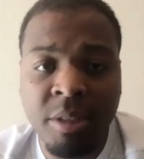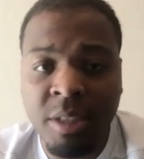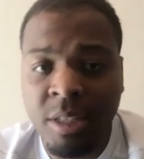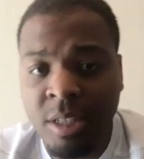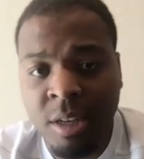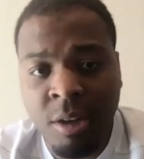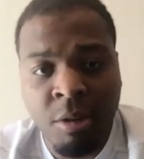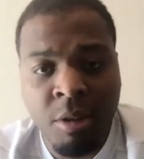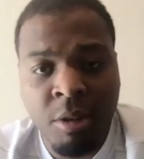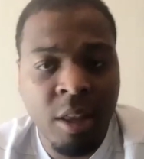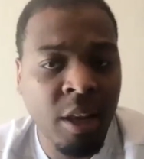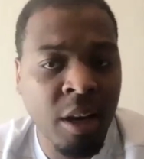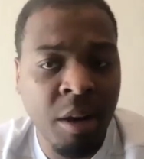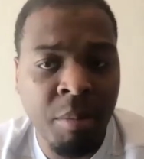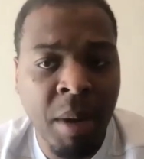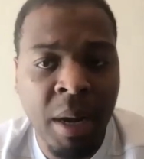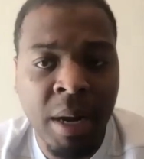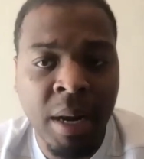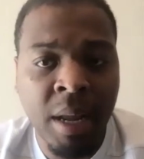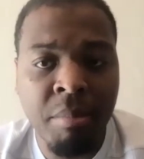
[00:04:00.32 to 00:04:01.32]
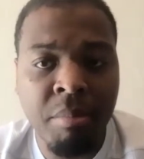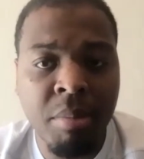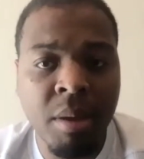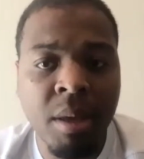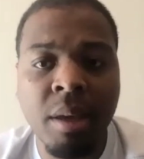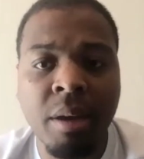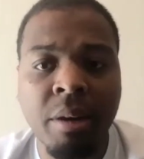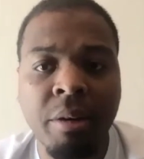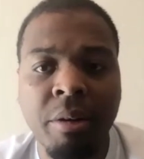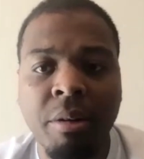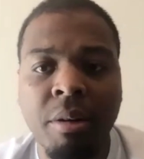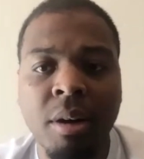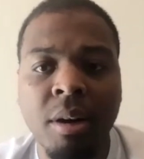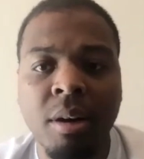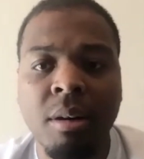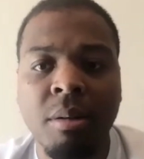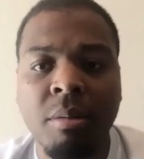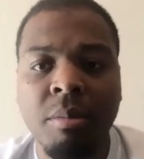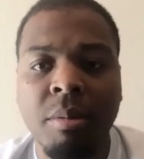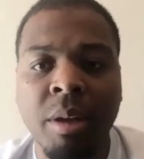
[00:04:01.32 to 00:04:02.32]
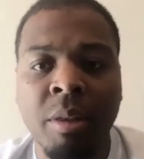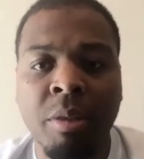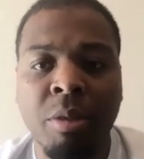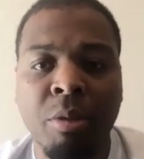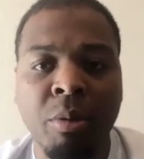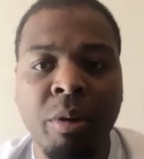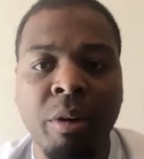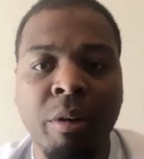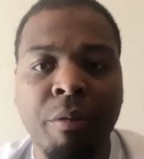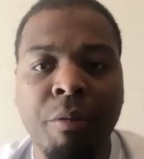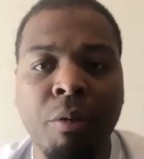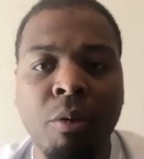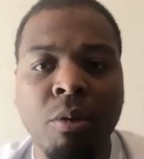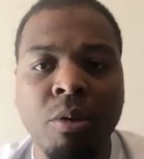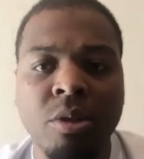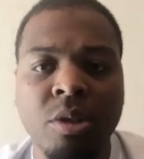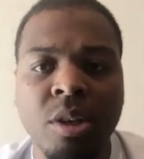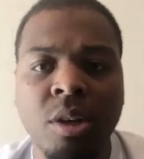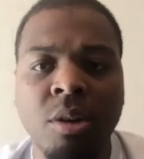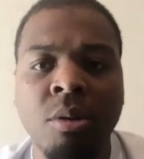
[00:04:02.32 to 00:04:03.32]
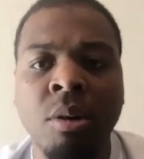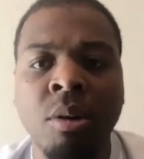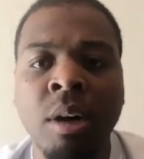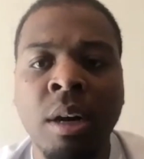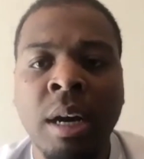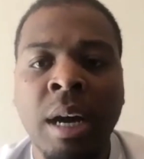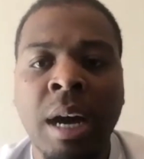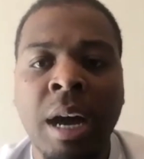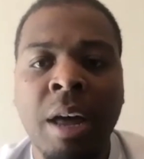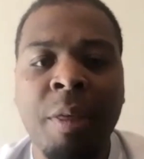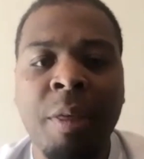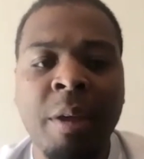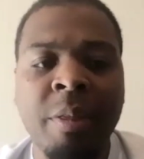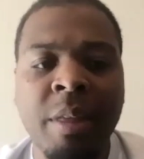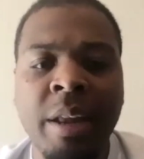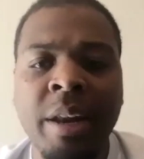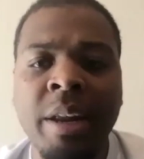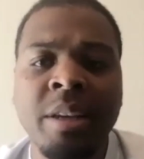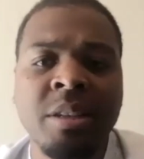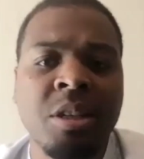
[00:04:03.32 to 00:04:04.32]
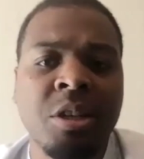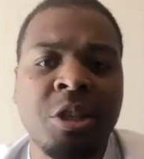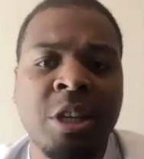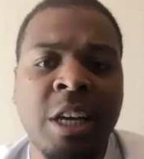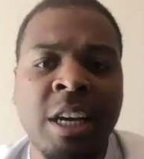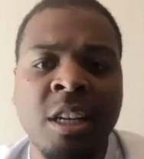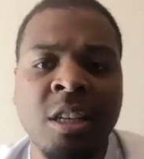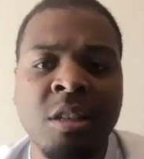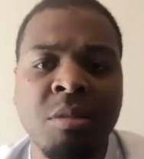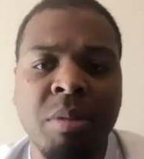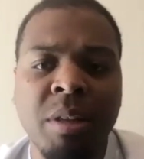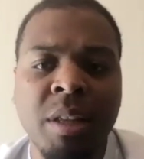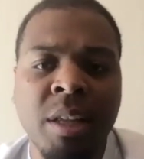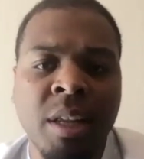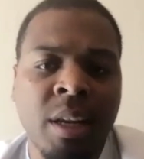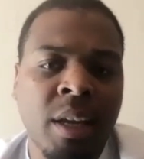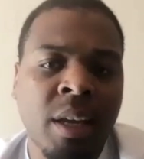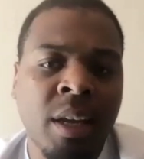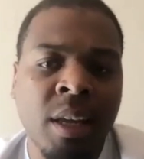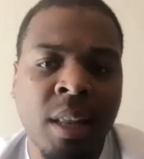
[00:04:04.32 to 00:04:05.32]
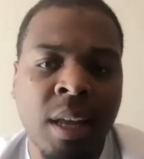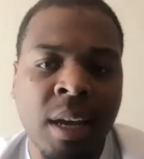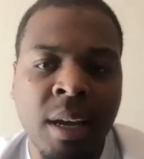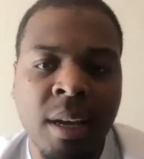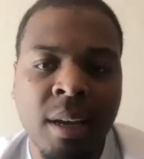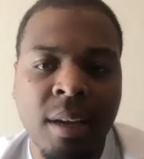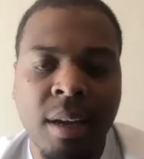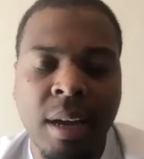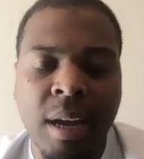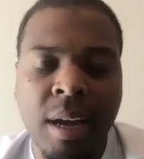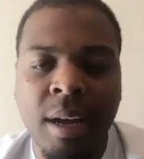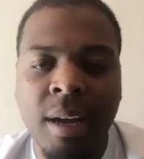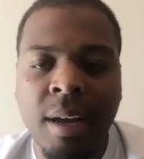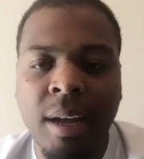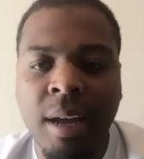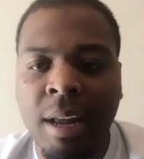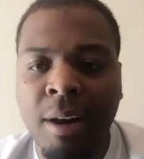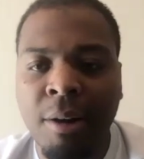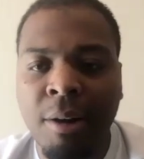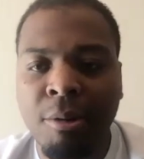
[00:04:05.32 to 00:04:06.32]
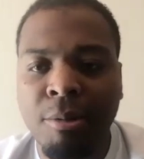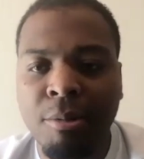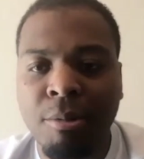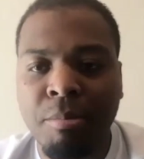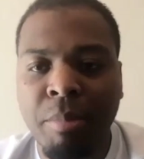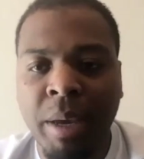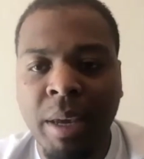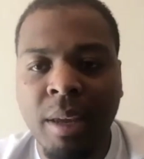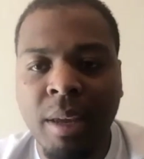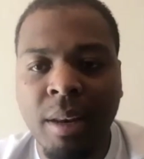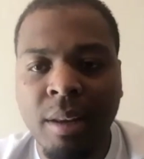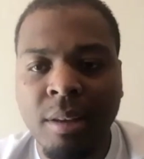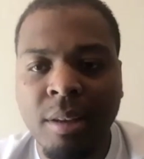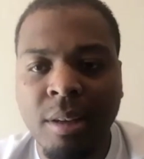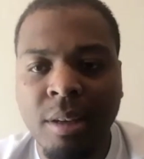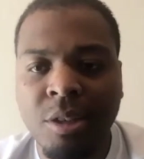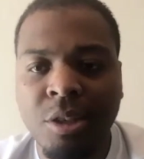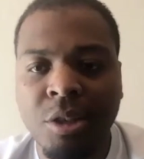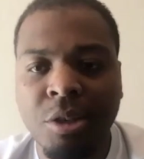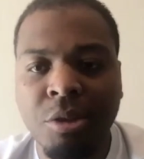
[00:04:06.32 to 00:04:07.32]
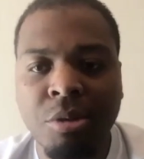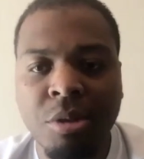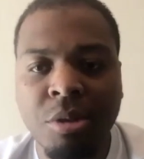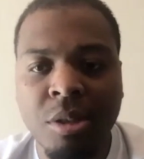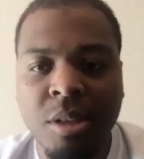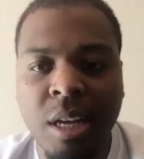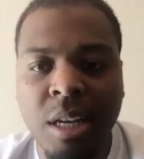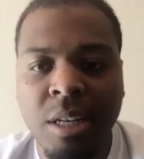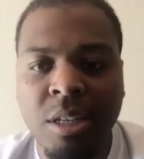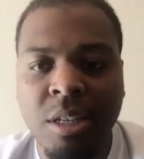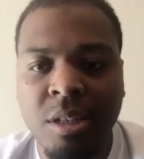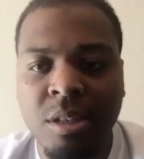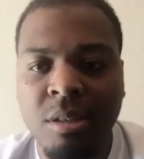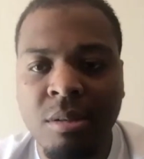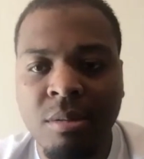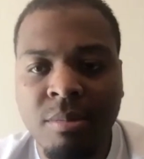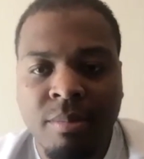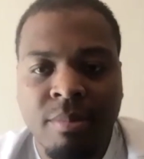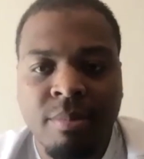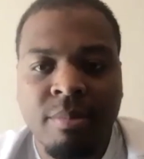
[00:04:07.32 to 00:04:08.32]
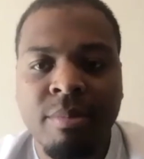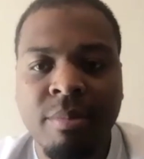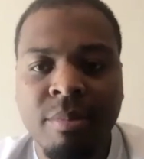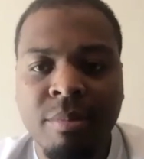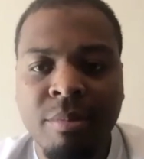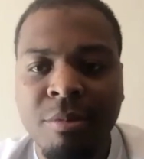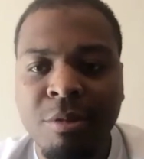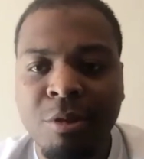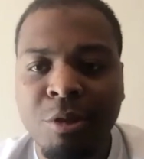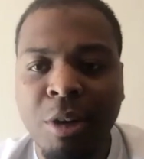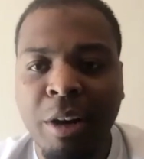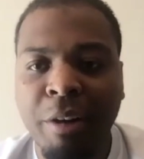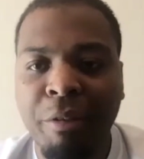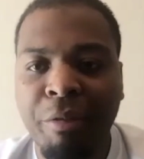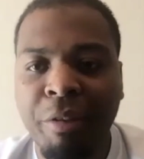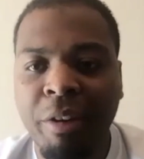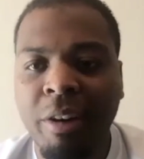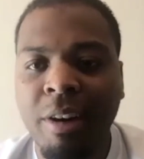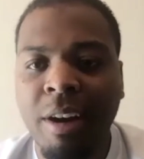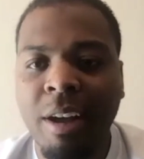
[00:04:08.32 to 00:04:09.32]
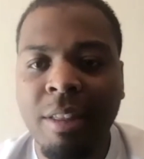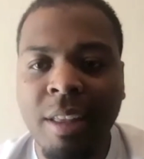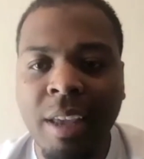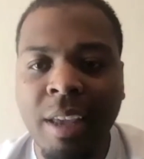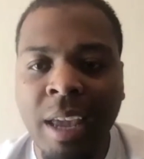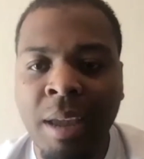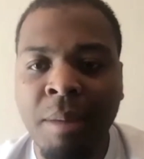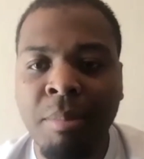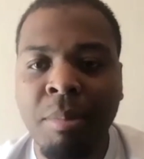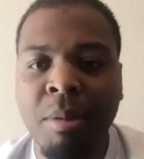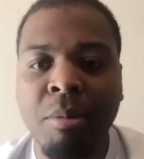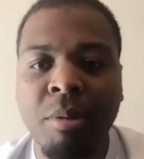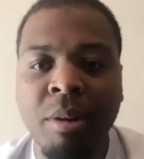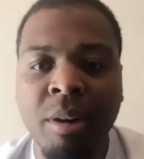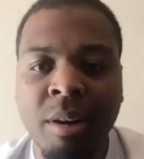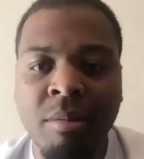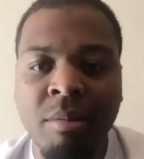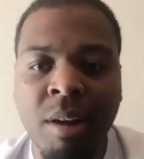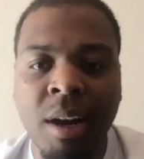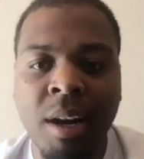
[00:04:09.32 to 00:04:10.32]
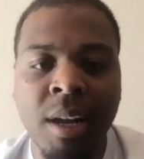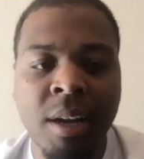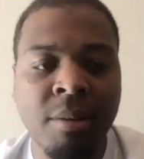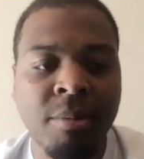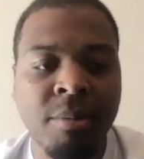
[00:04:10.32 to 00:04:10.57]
just know that they might not be here in 3 or 4. So I think that is a challenge. But then again, I don't make any excuses. I just try to figure out the game that we're in right now.